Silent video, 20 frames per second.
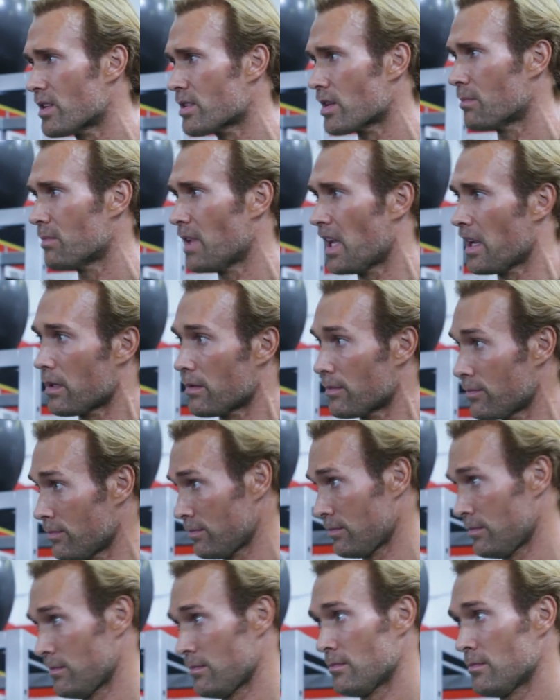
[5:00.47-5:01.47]
and I'm like,
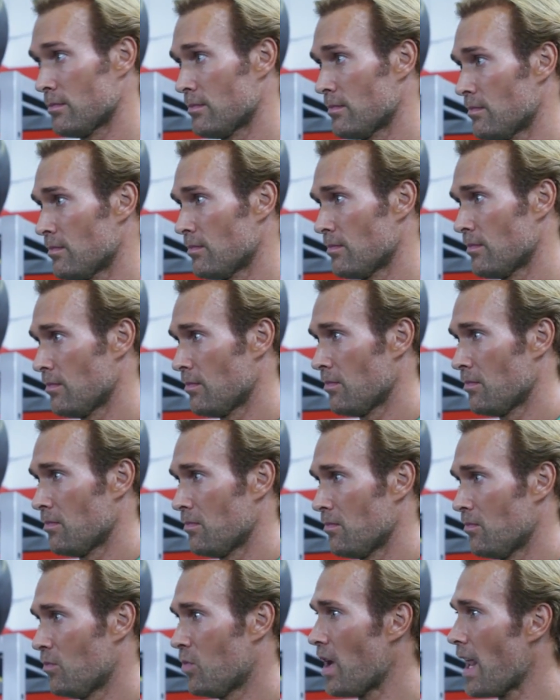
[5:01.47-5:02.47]

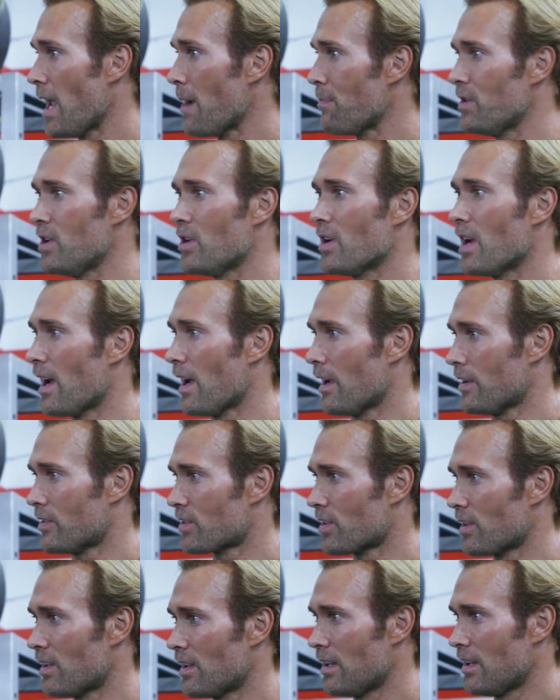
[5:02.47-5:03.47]
What happened to you guys?
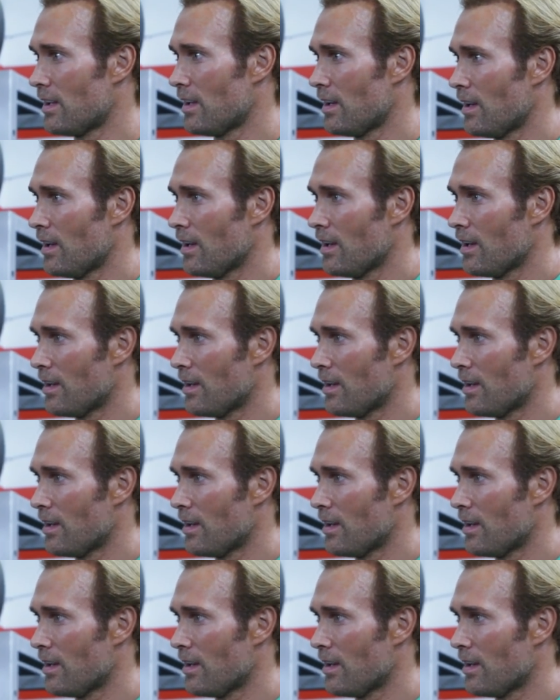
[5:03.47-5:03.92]
So you would